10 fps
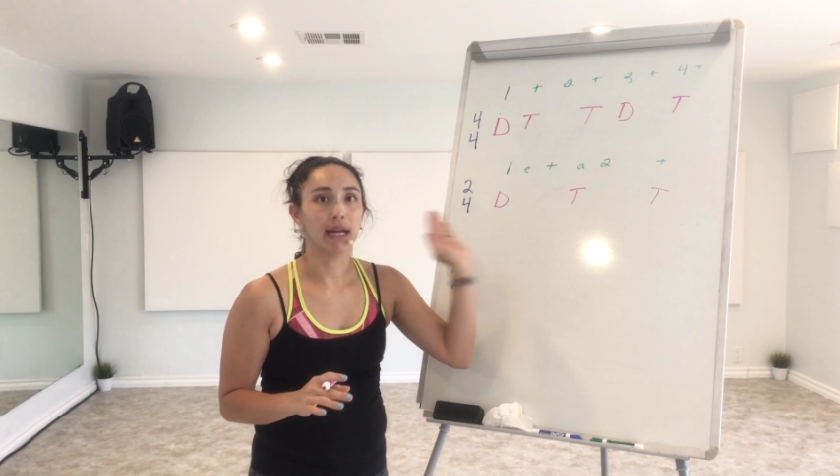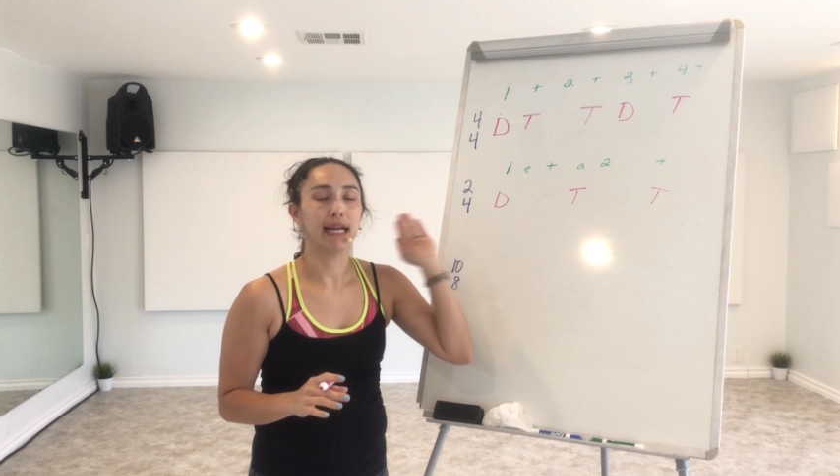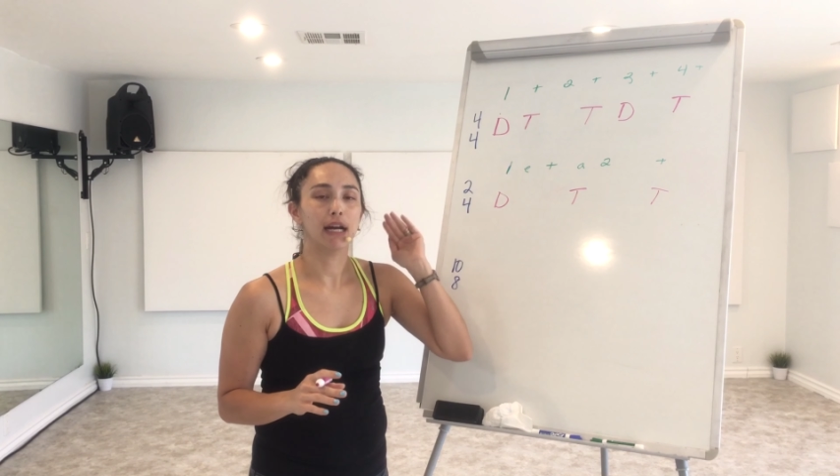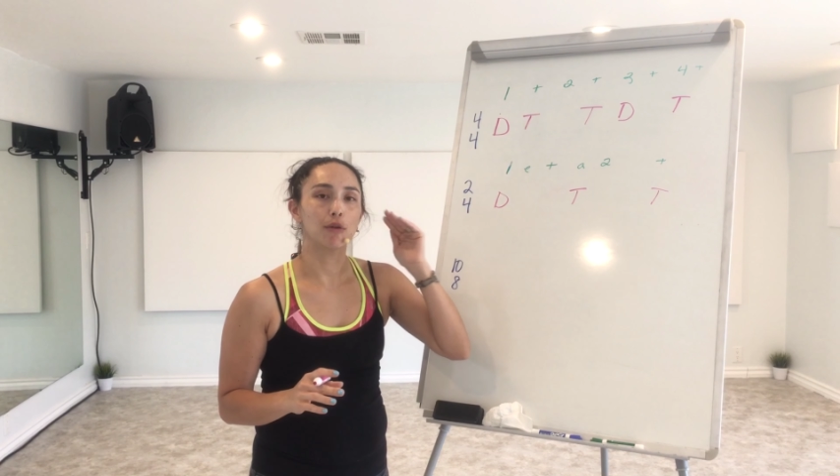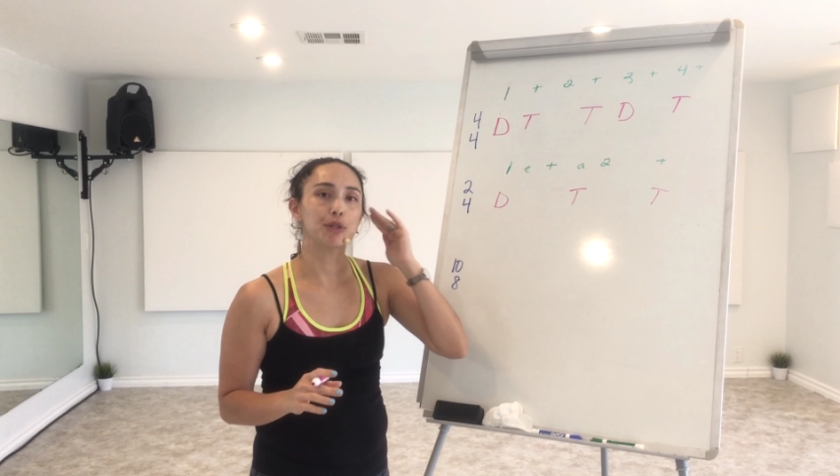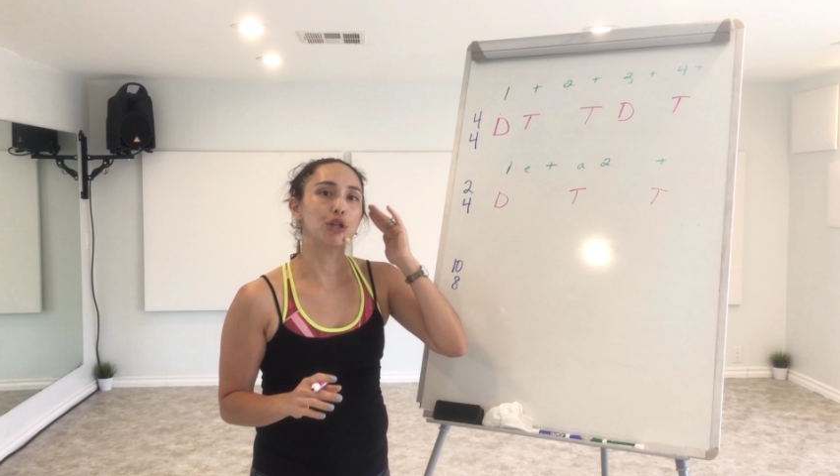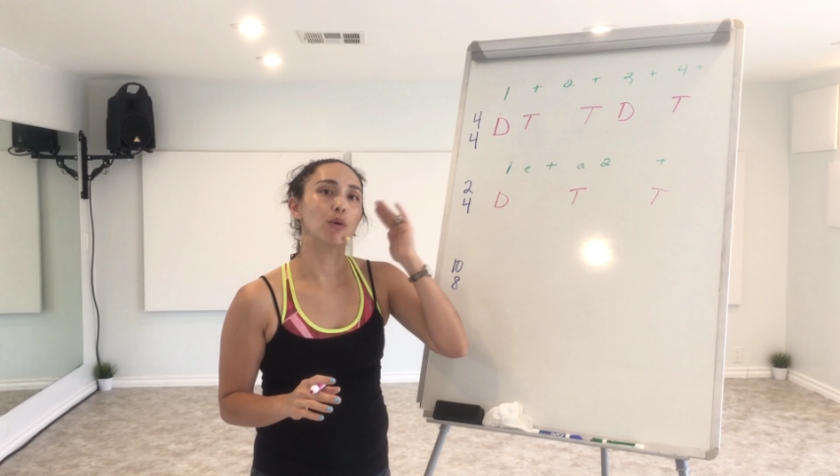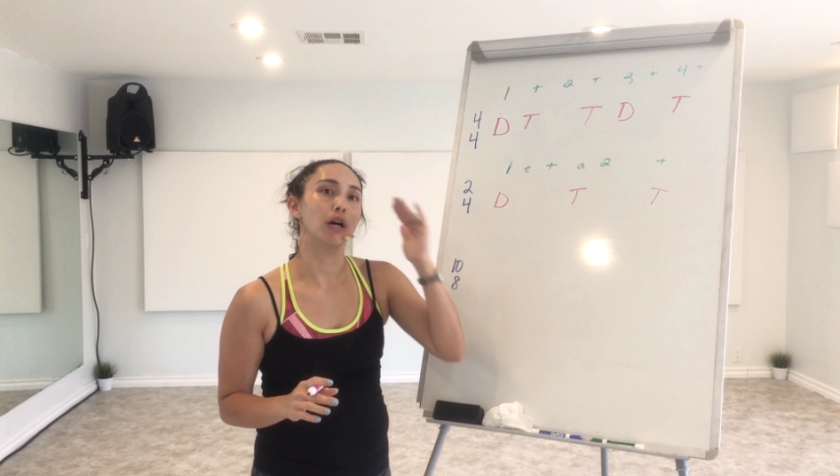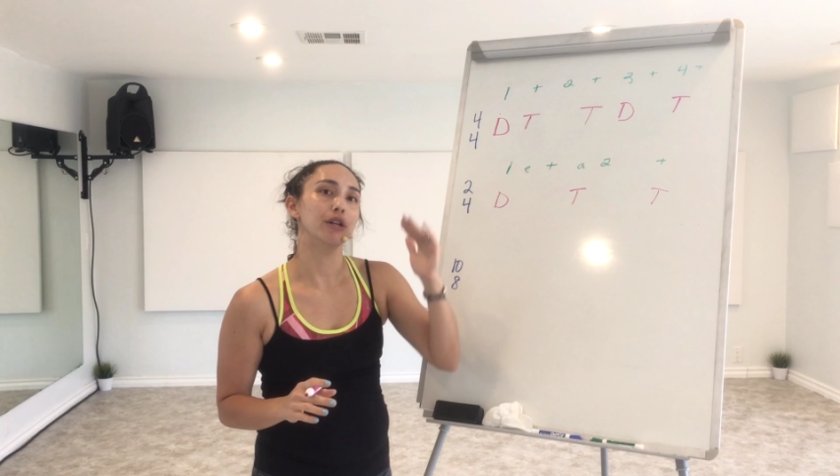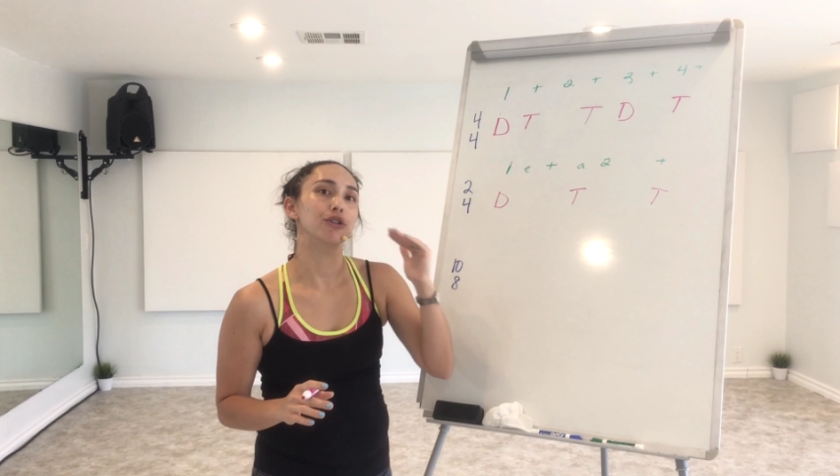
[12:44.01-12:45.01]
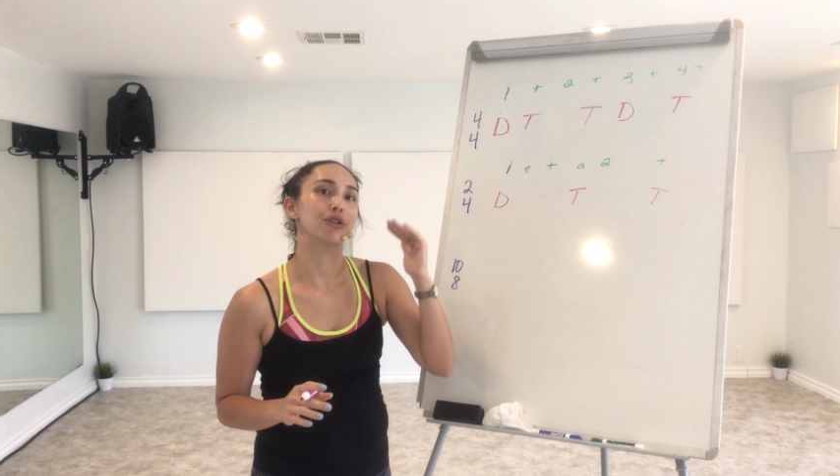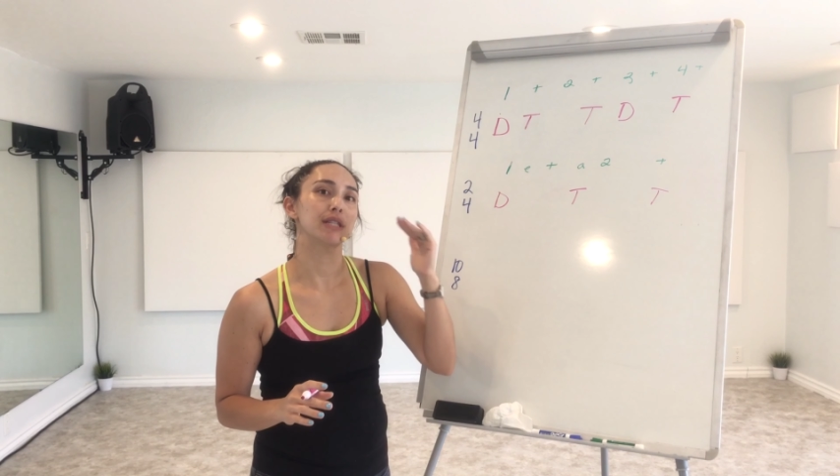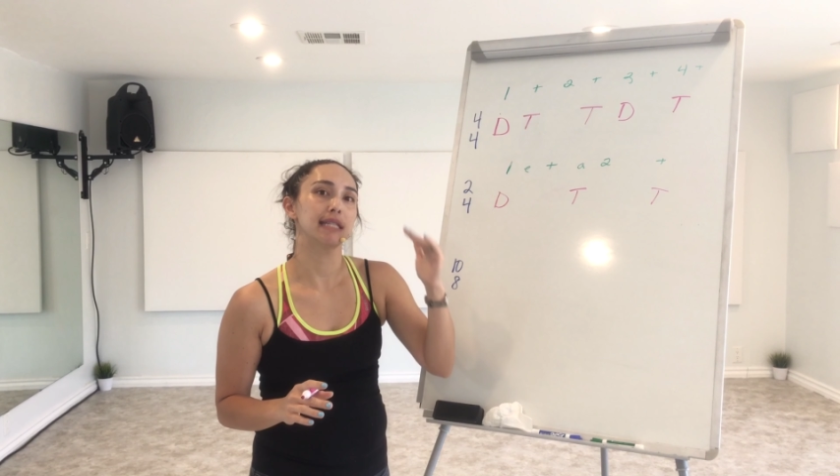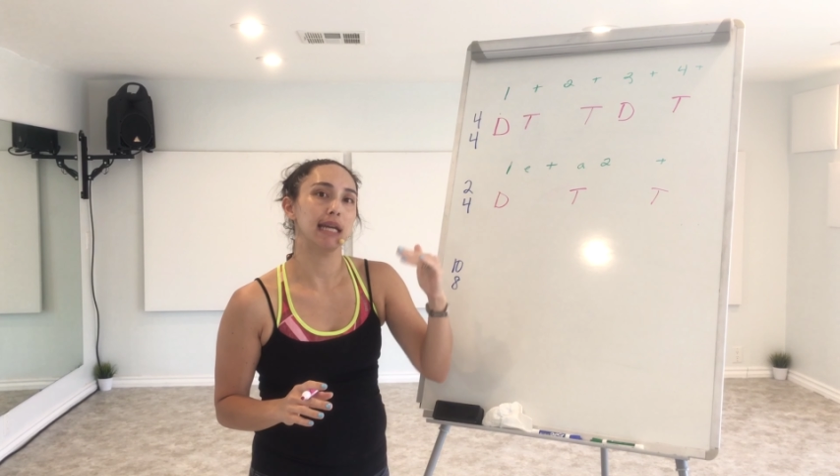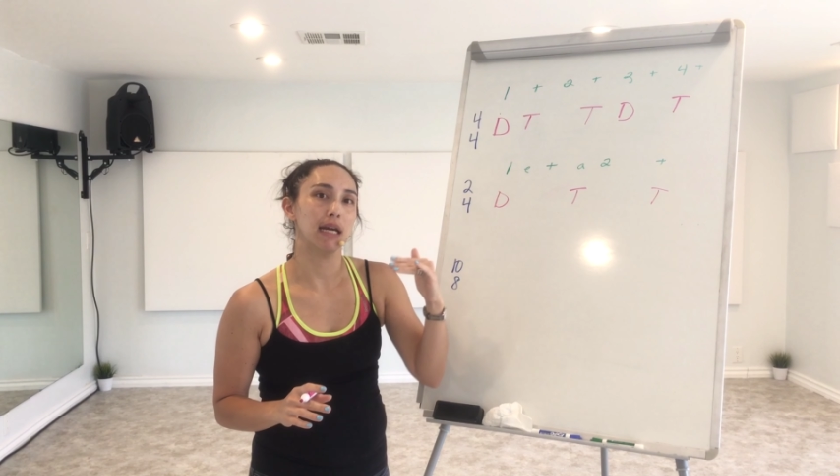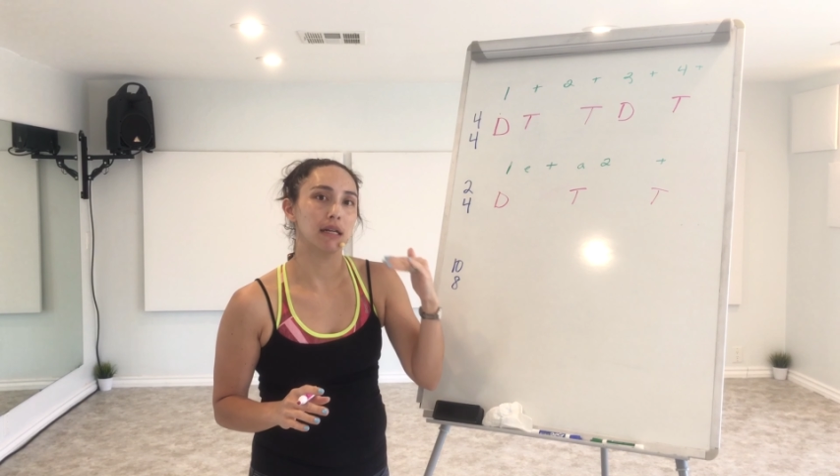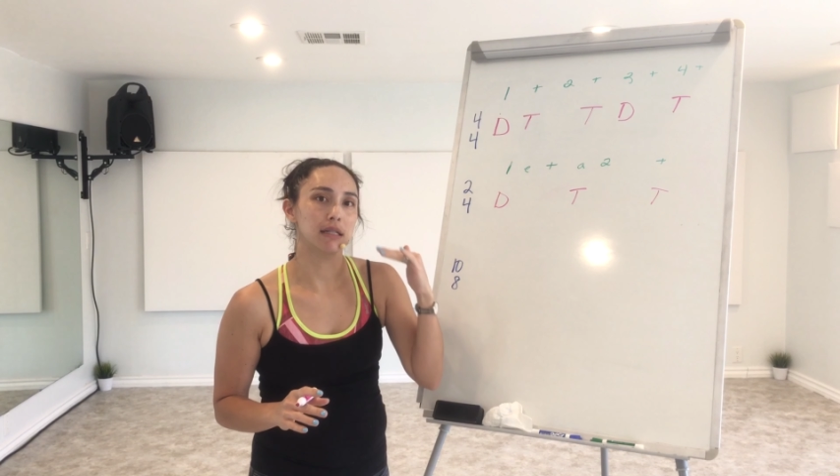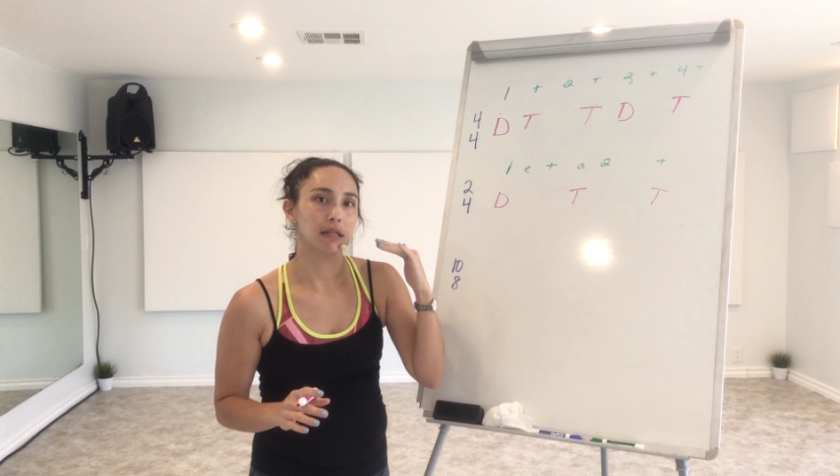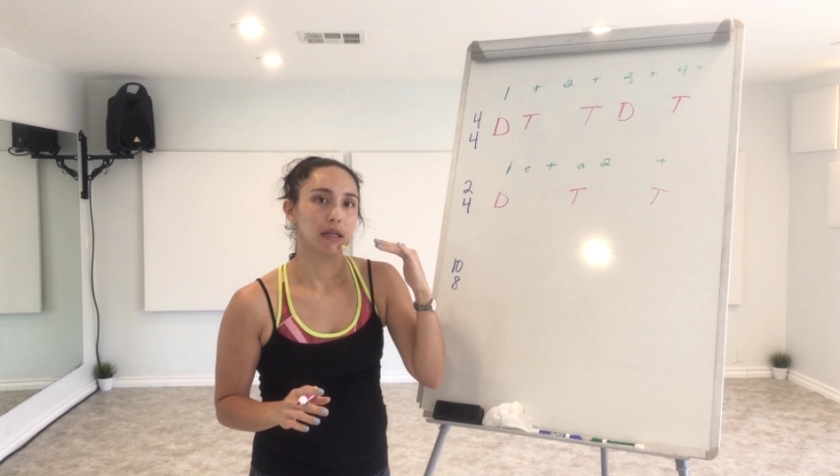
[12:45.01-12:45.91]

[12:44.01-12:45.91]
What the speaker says: it helps you understand